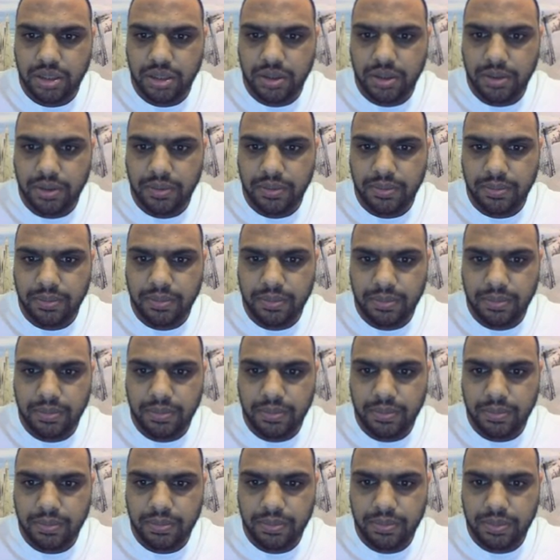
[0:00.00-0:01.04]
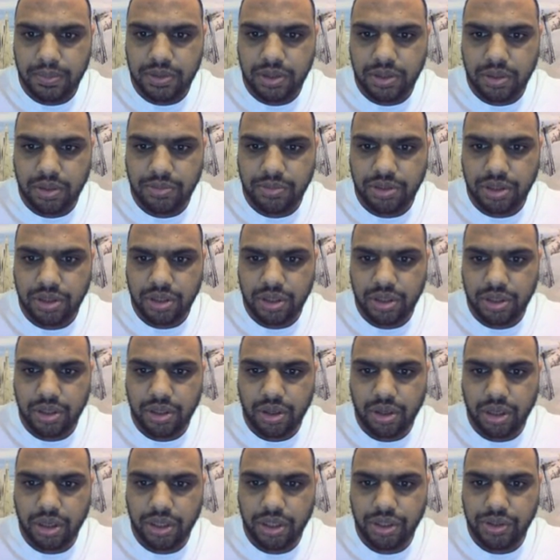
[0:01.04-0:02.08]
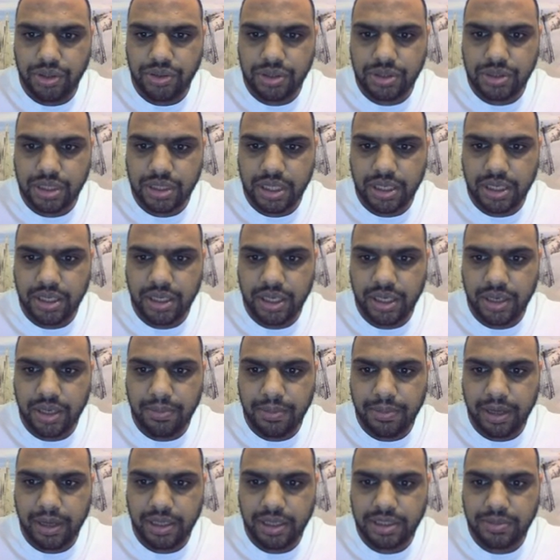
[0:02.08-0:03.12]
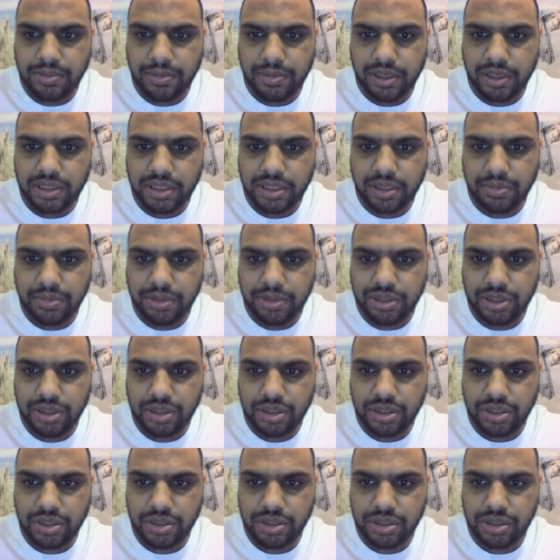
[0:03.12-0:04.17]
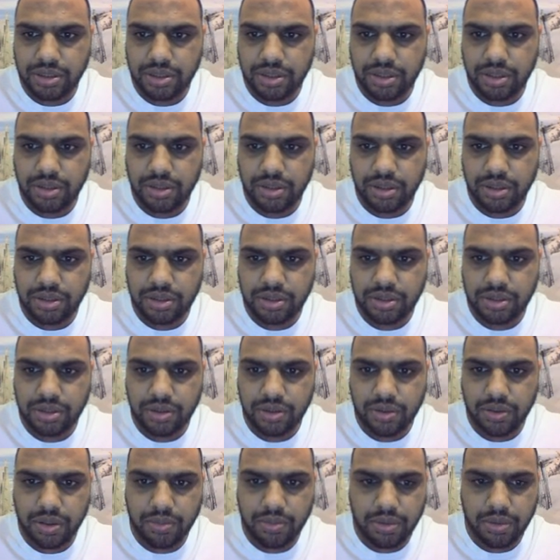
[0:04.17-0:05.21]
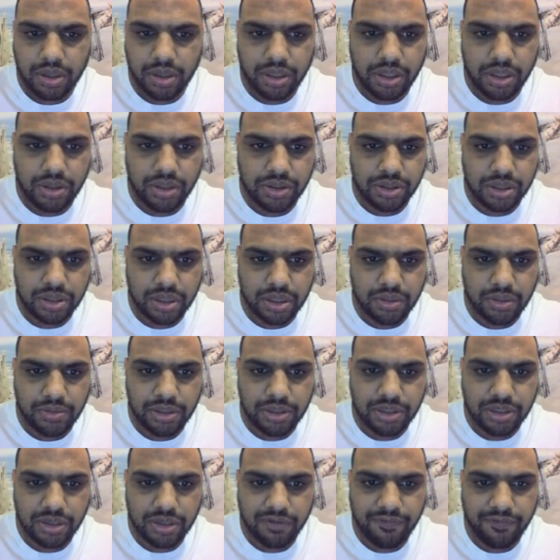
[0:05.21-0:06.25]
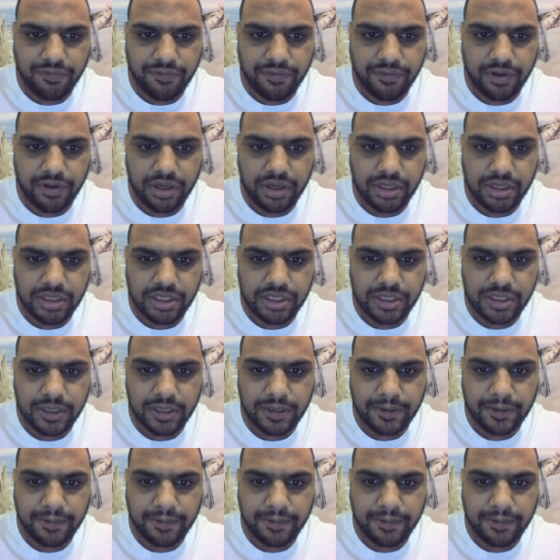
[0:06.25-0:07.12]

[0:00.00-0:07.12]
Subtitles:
So I'm gonna use earning balance plus commission, because so I'm gonna use commission first,